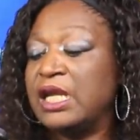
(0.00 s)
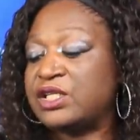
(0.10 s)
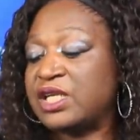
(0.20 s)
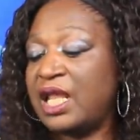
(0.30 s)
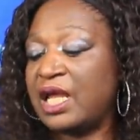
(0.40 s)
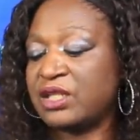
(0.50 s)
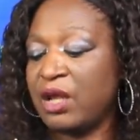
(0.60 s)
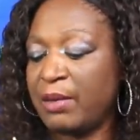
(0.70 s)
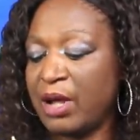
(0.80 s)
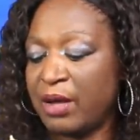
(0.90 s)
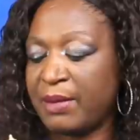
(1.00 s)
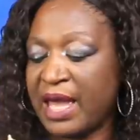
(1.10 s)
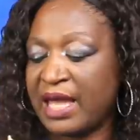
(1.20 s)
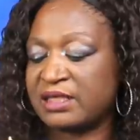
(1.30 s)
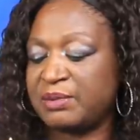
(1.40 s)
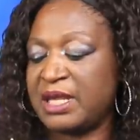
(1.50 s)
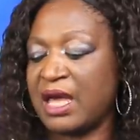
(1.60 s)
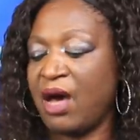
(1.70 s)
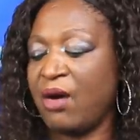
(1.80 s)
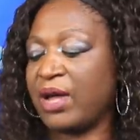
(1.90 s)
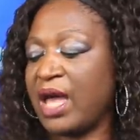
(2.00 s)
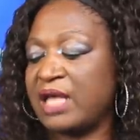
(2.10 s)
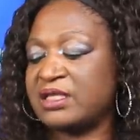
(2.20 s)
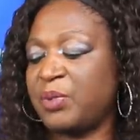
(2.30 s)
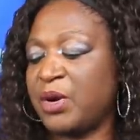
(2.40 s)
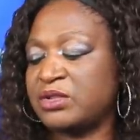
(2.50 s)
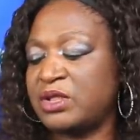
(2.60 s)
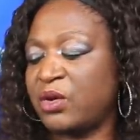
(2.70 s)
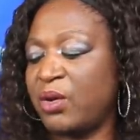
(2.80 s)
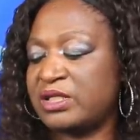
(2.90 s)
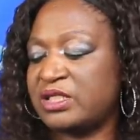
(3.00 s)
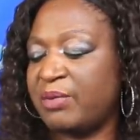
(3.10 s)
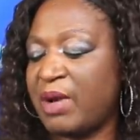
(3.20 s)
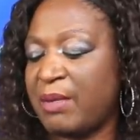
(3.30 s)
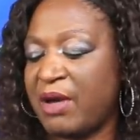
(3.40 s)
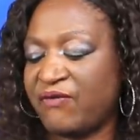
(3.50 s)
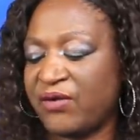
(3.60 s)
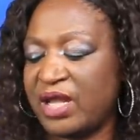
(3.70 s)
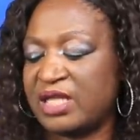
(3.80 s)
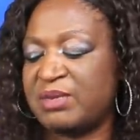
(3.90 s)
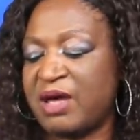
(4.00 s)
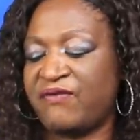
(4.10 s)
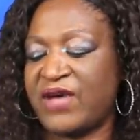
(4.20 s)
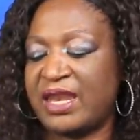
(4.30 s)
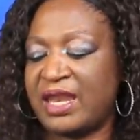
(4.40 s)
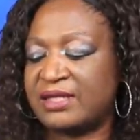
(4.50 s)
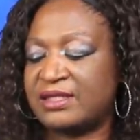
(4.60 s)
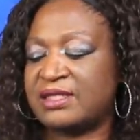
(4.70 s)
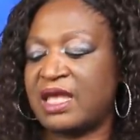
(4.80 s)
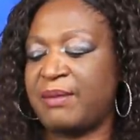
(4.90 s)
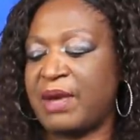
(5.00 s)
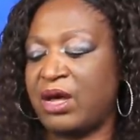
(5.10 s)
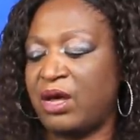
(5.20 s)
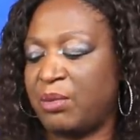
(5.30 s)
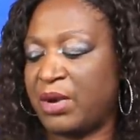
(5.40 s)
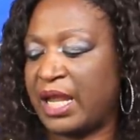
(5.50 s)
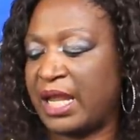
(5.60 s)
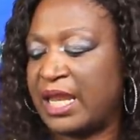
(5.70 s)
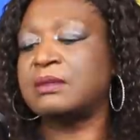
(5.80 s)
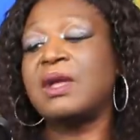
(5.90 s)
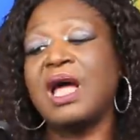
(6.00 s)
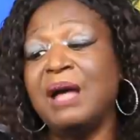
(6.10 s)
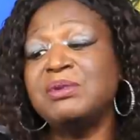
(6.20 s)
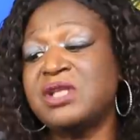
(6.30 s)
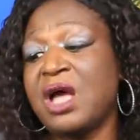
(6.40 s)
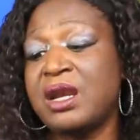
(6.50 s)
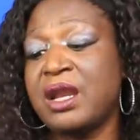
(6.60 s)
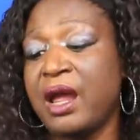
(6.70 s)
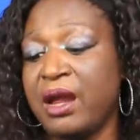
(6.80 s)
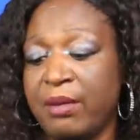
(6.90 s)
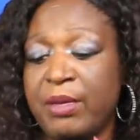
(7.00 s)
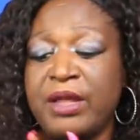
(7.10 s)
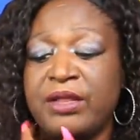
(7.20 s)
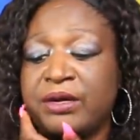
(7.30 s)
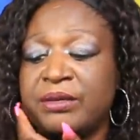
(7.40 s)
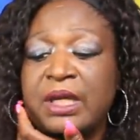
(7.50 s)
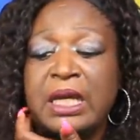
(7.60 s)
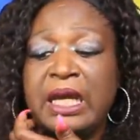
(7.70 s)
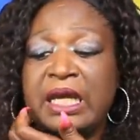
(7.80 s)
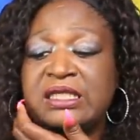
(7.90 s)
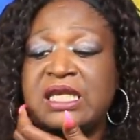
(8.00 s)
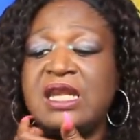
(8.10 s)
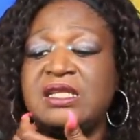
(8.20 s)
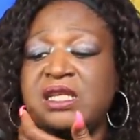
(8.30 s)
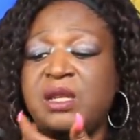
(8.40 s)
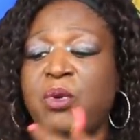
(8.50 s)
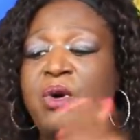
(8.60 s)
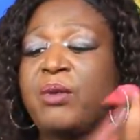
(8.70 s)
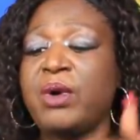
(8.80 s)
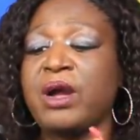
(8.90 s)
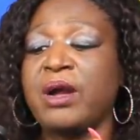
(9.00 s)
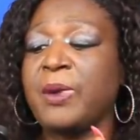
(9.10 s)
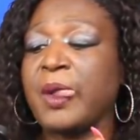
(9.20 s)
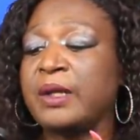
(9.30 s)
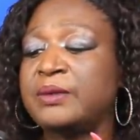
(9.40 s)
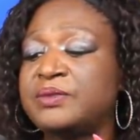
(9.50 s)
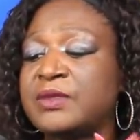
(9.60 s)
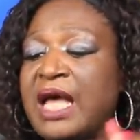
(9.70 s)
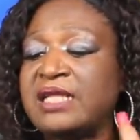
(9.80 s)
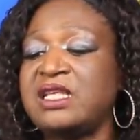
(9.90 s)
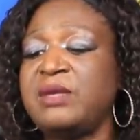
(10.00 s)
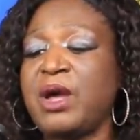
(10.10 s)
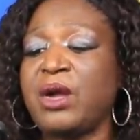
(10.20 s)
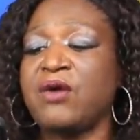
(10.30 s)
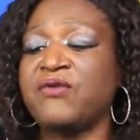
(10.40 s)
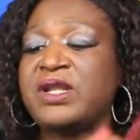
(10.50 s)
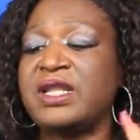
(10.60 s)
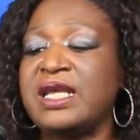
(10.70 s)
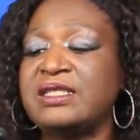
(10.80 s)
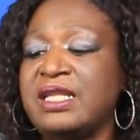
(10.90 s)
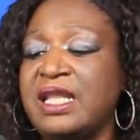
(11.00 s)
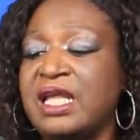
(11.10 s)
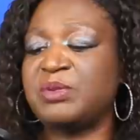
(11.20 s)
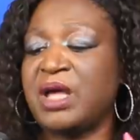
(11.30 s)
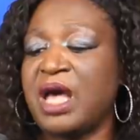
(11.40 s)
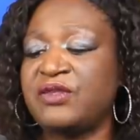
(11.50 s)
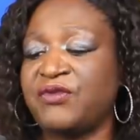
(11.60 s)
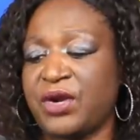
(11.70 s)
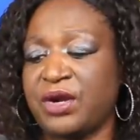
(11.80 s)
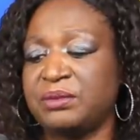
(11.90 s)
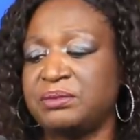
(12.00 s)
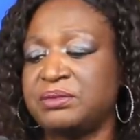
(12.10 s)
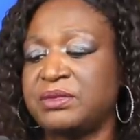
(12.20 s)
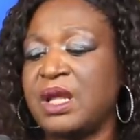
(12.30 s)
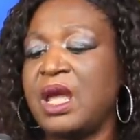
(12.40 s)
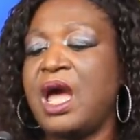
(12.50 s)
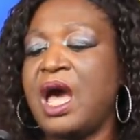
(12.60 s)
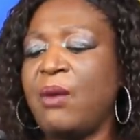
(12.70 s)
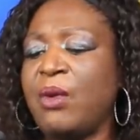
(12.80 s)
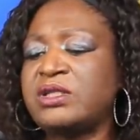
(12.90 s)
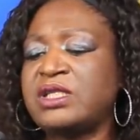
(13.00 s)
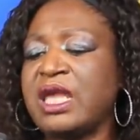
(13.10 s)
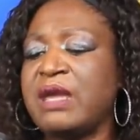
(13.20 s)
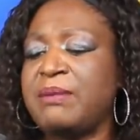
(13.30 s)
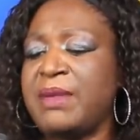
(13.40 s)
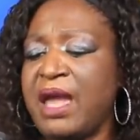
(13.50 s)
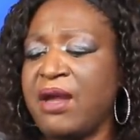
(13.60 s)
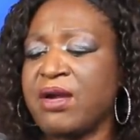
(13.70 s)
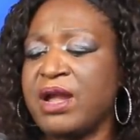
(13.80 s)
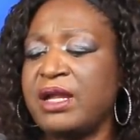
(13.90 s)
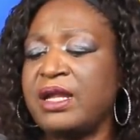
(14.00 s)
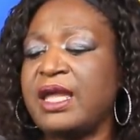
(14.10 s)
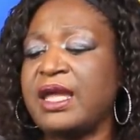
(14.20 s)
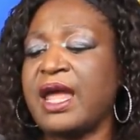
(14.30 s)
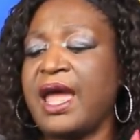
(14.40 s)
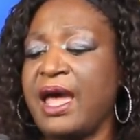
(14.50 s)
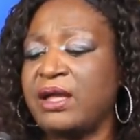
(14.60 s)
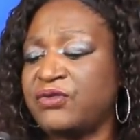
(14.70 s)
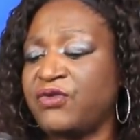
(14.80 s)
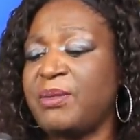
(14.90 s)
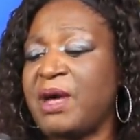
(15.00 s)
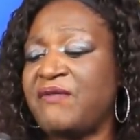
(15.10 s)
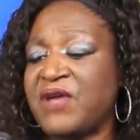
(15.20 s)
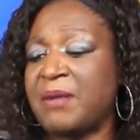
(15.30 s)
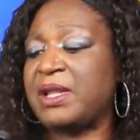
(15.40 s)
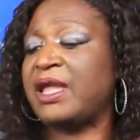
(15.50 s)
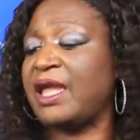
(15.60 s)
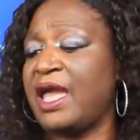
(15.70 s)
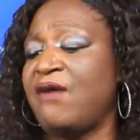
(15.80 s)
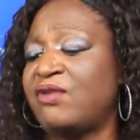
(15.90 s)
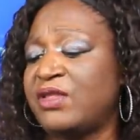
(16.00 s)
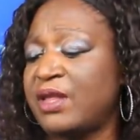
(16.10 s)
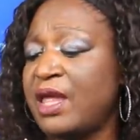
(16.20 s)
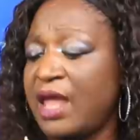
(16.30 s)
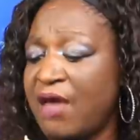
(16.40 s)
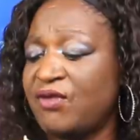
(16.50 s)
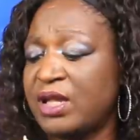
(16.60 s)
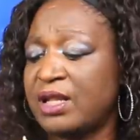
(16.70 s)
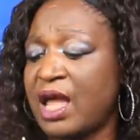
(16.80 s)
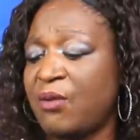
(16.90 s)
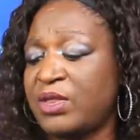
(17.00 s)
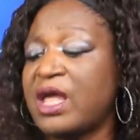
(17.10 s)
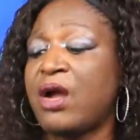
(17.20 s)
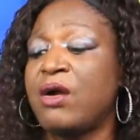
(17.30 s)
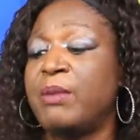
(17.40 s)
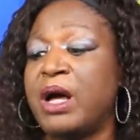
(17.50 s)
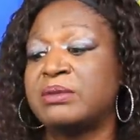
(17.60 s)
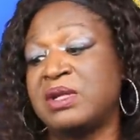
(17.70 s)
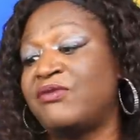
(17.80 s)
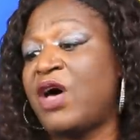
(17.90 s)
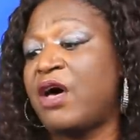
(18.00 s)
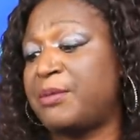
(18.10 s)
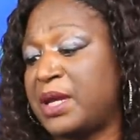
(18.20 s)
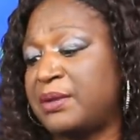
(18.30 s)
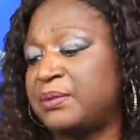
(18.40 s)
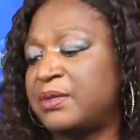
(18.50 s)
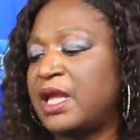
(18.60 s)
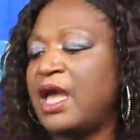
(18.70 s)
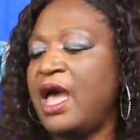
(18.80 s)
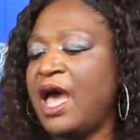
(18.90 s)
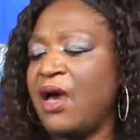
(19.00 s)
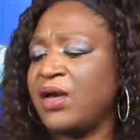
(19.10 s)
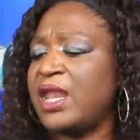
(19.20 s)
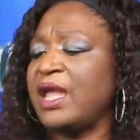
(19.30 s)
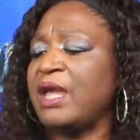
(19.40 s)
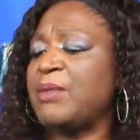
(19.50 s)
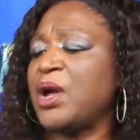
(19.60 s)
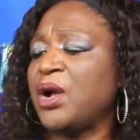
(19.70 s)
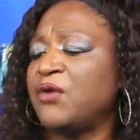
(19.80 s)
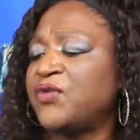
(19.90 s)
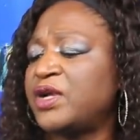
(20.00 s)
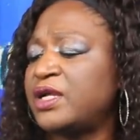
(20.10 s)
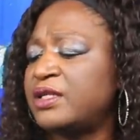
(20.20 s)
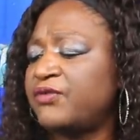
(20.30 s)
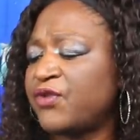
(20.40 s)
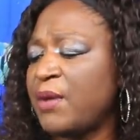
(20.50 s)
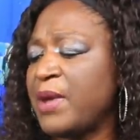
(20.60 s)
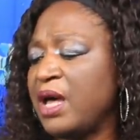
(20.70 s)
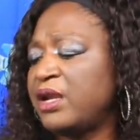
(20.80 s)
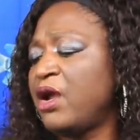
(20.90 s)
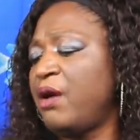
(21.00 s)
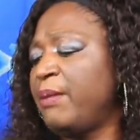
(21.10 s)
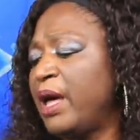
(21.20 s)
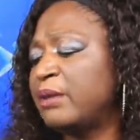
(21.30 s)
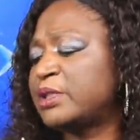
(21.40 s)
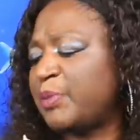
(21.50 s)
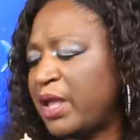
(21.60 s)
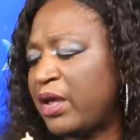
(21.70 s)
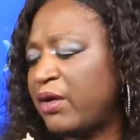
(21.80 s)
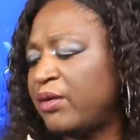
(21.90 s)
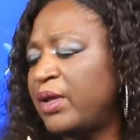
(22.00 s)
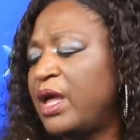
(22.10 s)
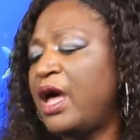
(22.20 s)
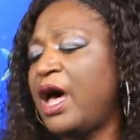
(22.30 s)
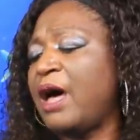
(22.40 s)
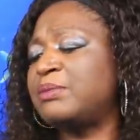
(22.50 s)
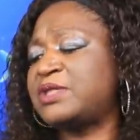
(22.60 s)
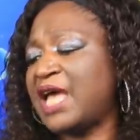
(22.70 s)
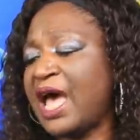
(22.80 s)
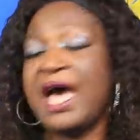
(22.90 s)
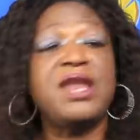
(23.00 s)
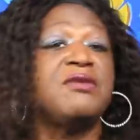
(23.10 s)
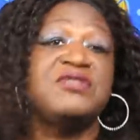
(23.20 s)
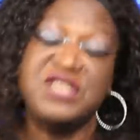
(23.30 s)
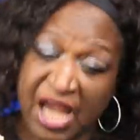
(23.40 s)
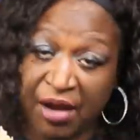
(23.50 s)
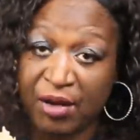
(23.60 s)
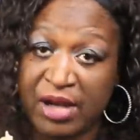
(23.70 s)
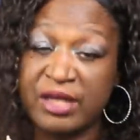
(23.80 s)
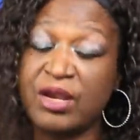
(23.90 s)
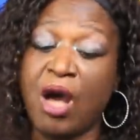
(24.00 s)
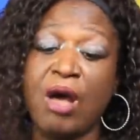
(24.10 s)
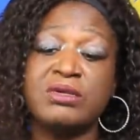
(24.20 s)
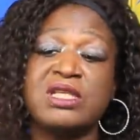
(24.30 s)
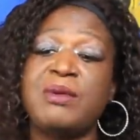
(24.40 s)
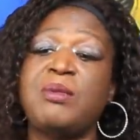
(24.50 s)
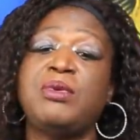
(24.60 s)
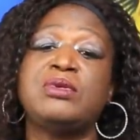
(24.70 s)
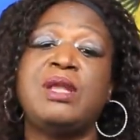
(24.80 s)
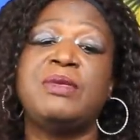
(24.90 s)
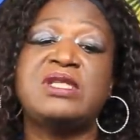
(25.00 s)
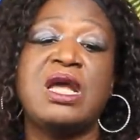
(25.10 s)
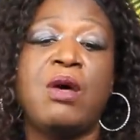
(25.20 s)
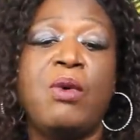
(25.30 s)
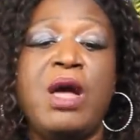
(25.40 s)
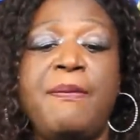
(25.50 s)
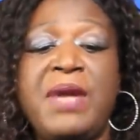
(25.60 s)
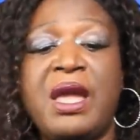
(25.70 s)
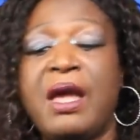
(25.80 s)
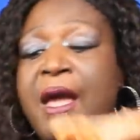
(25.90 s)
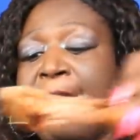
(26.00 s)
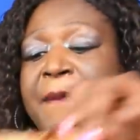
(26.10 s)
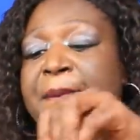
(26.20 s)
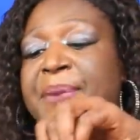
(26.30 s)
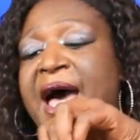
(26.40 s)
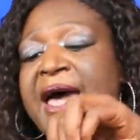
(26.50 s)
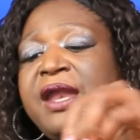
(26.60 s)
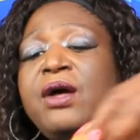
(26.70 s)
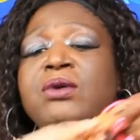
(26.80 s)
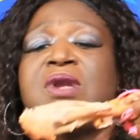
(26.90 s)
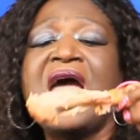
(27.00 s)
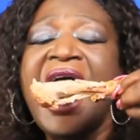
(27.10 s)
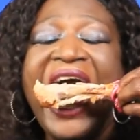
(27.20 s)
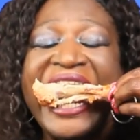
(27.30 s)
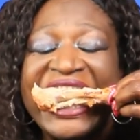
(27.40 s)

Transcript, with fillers: She lets her mom ask me all kinds of personal questions about my friends, my finances, and my upbringing. I'm starting to hate her mother. It's getting to the point where I see my girlfriend less and because of her. I want to get married, get a house for my family, and have a good life without her mom's involvement. How can I get my girlfriend from under her mom's spell? I'm tired of sharing. Y'all, Sammy Boos, let me take a big bite on that.